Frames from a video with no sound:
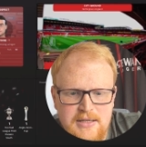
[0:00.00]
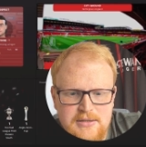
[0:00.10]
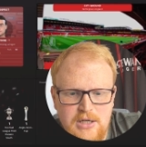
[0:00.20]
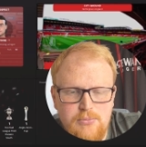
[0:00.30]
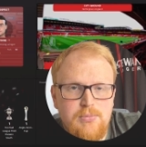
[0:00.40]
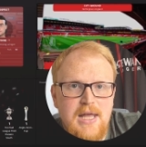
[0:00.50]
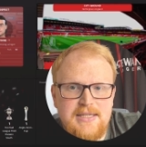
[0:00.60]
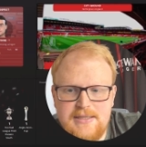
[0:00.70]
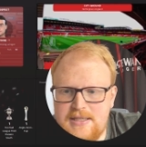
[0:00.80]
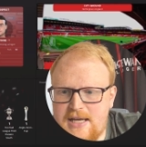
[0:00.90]
So let's
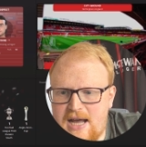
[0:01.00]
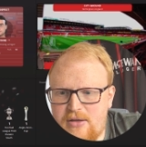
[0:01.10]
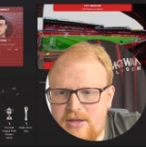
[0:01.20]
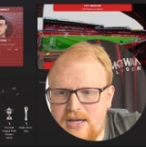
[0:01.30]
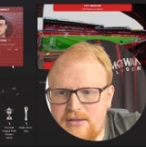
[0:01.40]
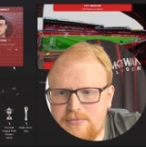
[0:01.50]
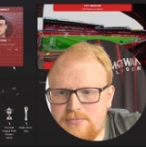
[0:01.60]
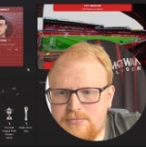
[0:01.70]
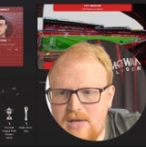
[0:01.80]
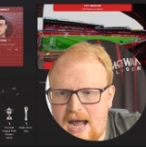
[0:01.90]
see how they
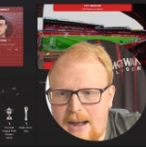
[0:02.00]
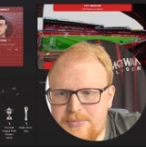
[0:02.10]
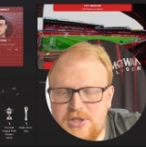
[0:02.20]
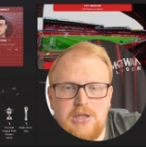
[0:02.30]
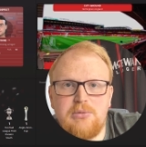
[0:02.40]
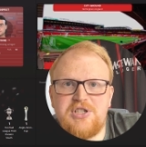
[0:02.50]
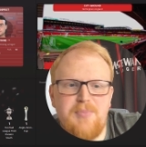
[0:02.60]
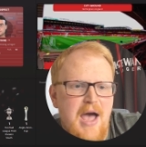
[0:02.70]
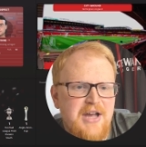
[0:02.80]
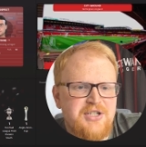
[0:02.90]
absolutely
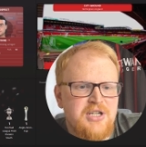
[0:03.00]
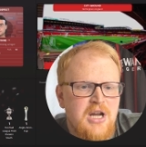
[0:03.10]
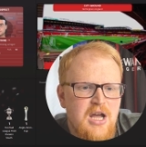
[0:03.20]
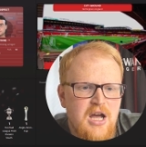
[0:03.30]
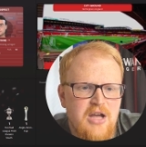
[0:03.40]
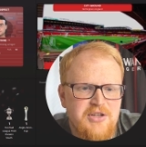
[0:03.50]
smash Uh,